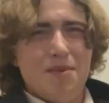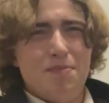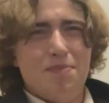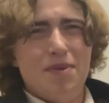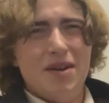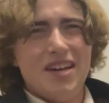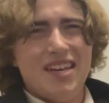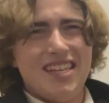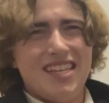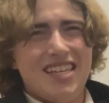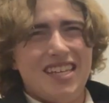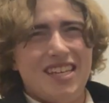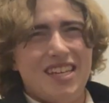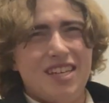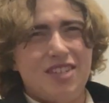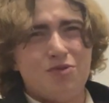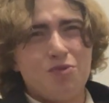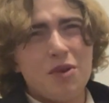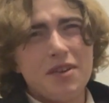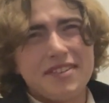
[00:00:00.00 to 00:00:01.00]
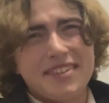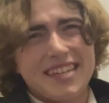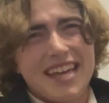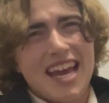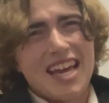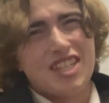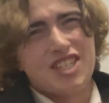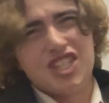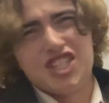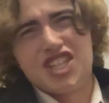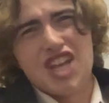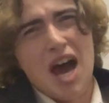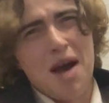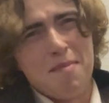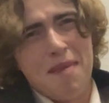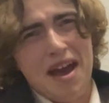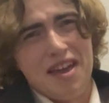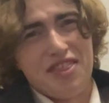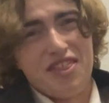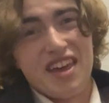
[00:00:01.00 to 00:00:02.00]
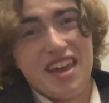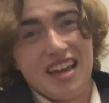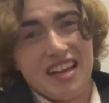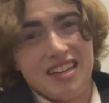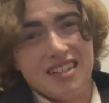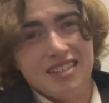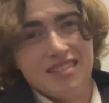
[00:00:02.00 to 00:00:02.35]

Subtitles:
But it's once again just not my thing.